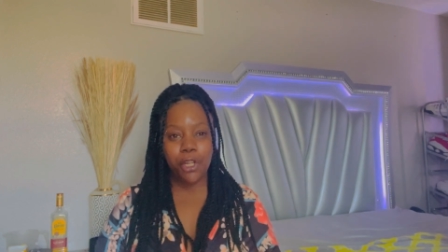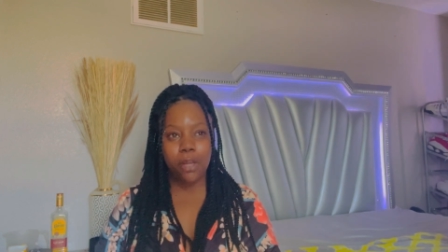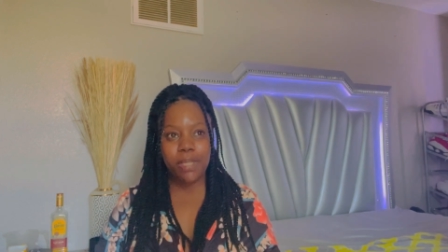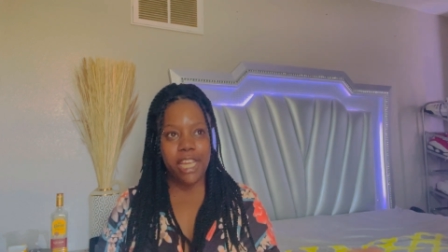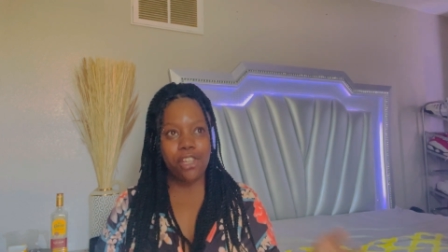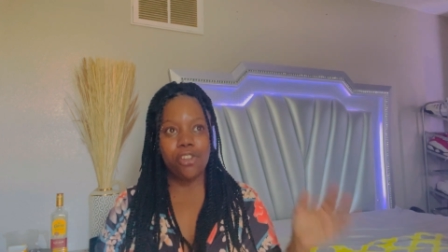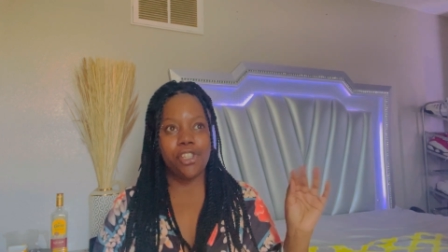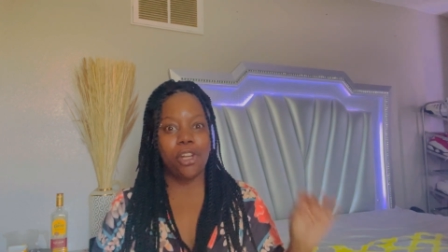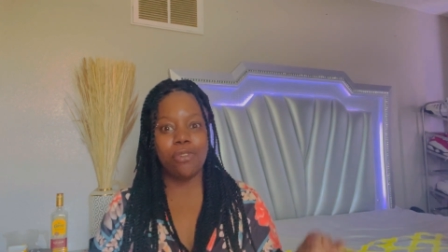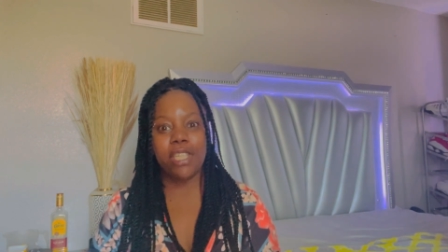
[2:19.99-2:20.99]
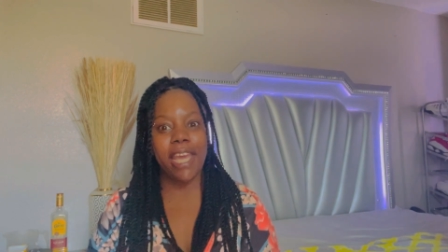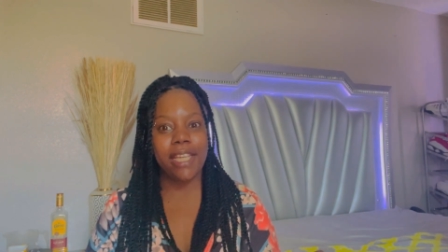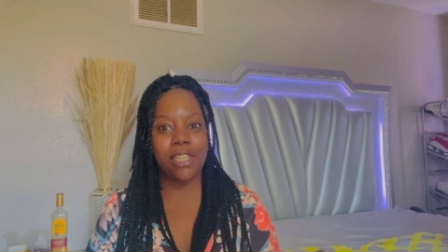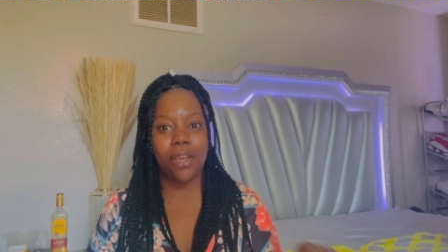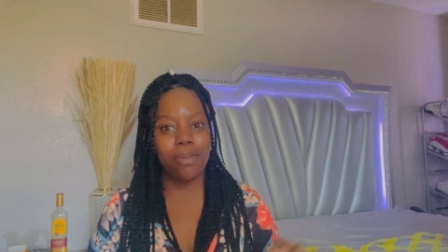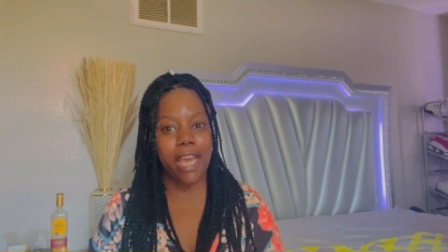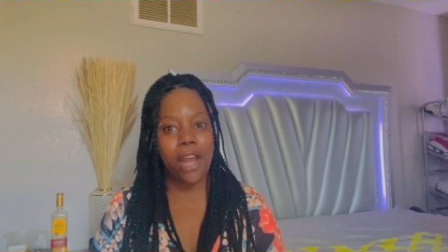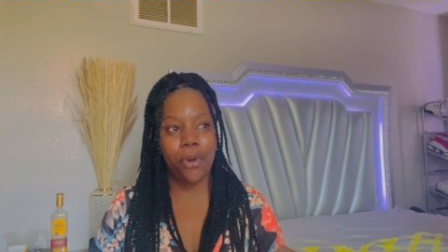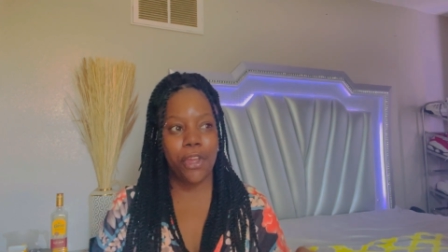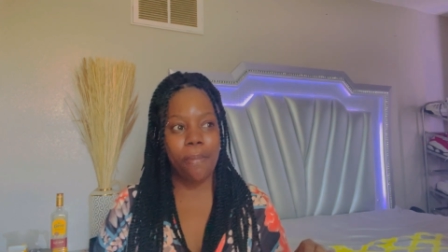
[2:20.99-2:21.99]
You know what I'm saying? You just don't text your dad
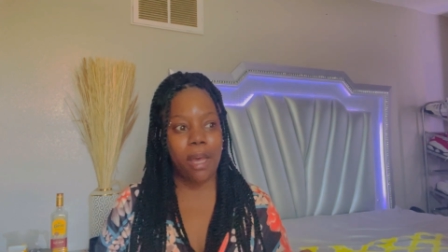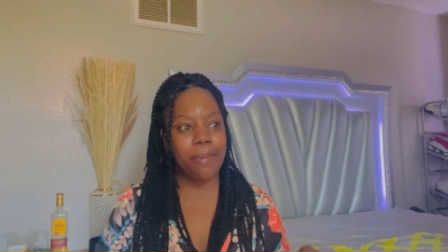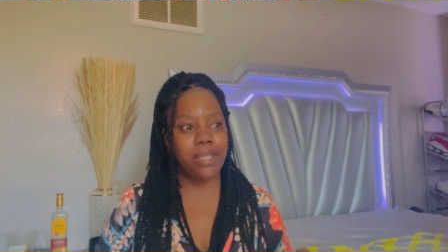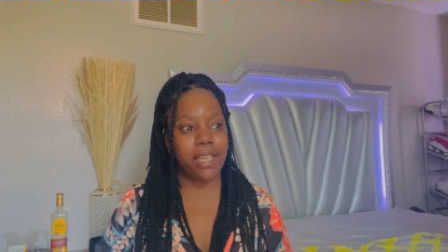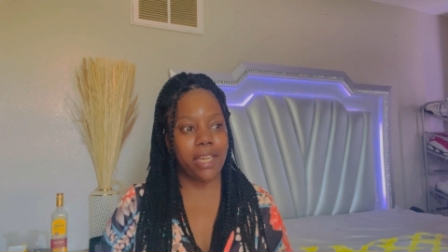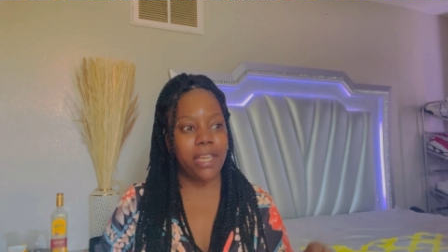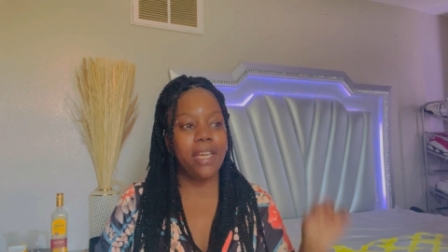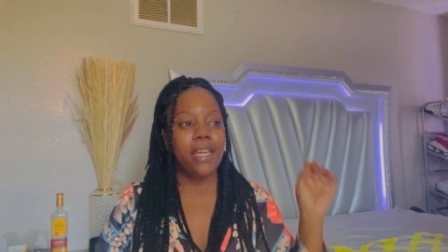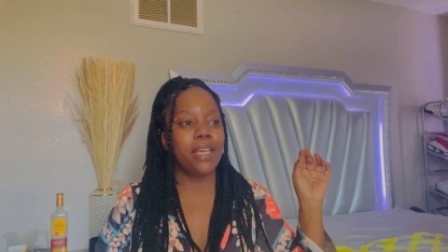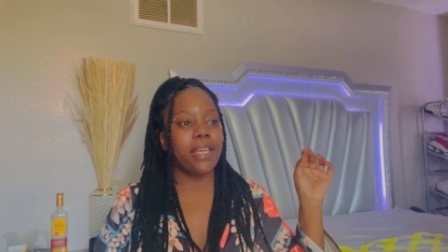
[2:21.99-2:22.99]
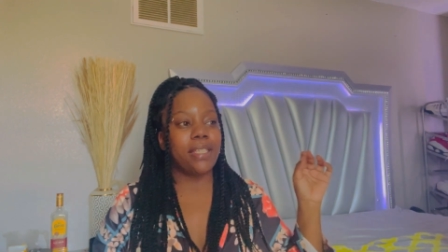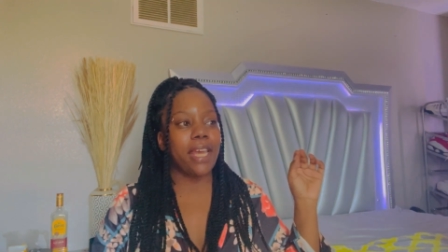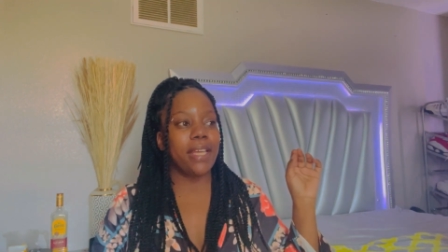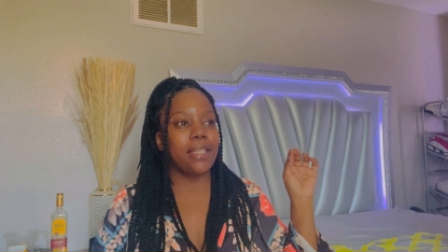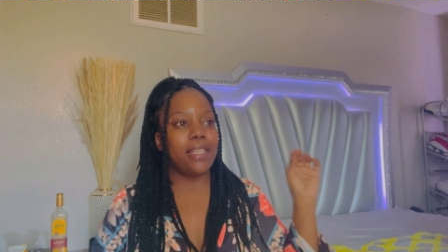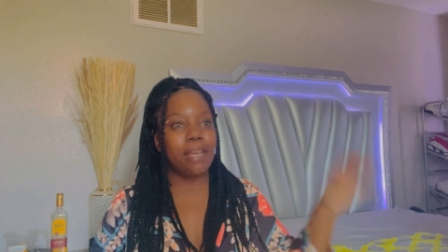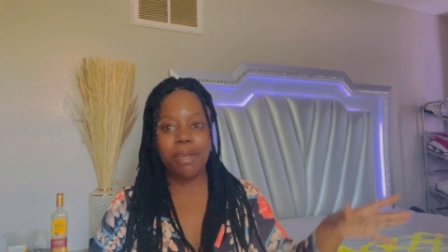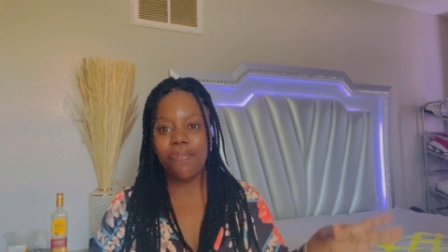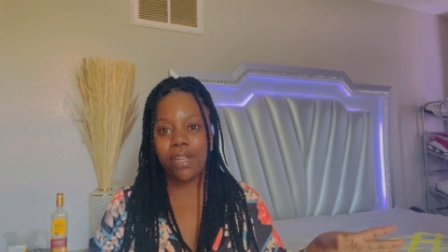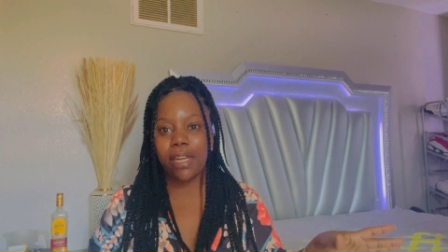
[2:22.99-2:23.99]
or your mom and say, and say, send
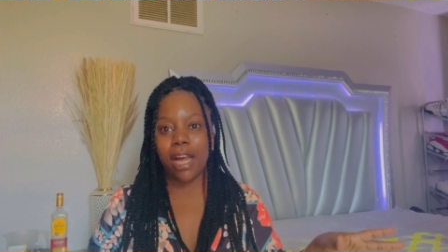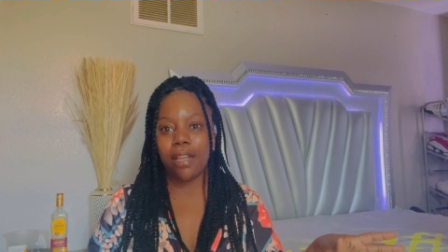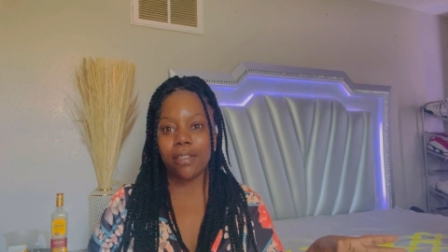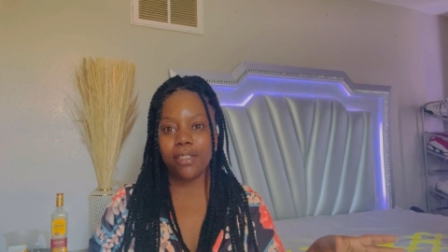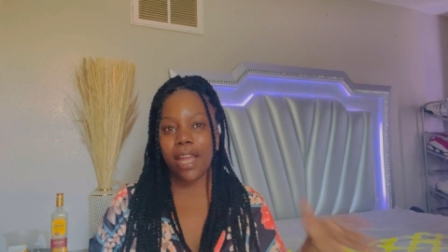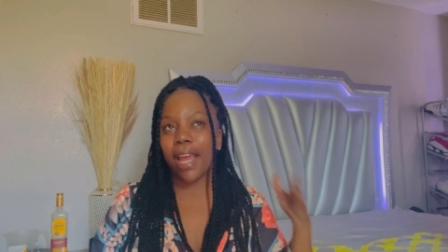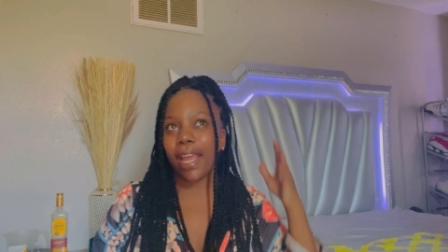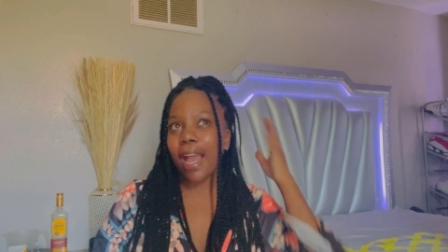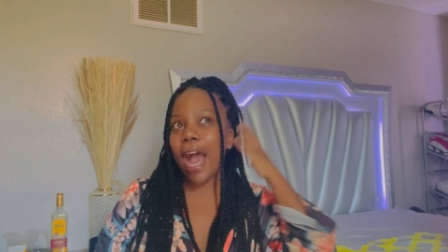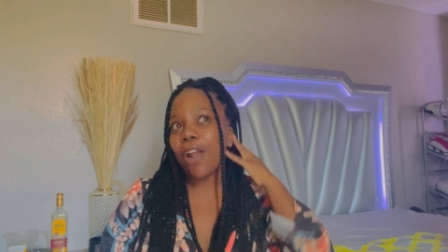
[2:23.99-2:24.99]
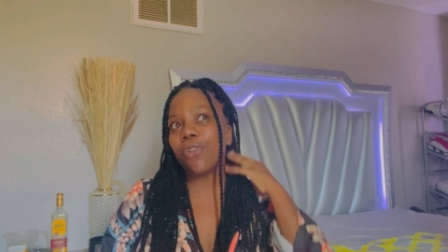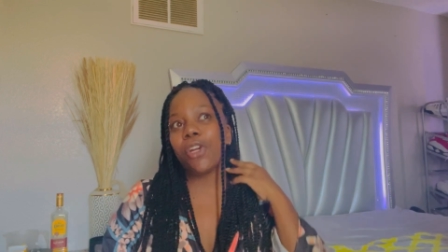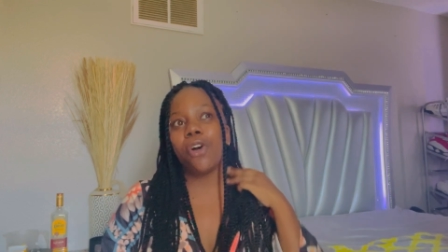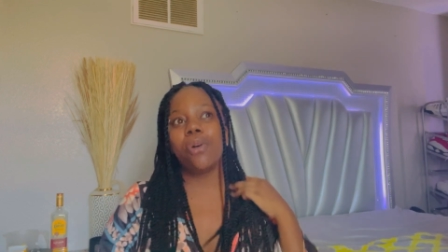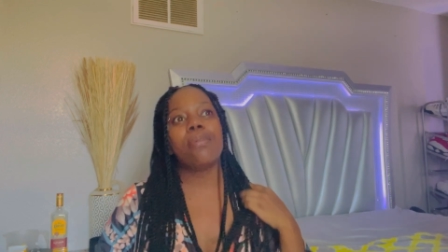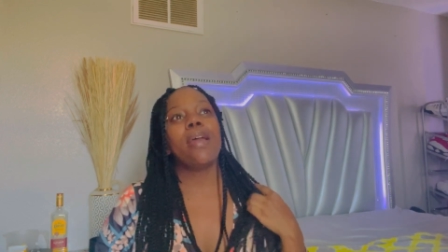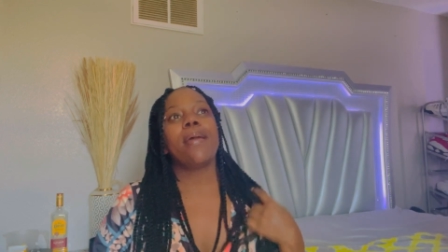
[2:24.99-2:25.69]
me $50. Like, I don't know.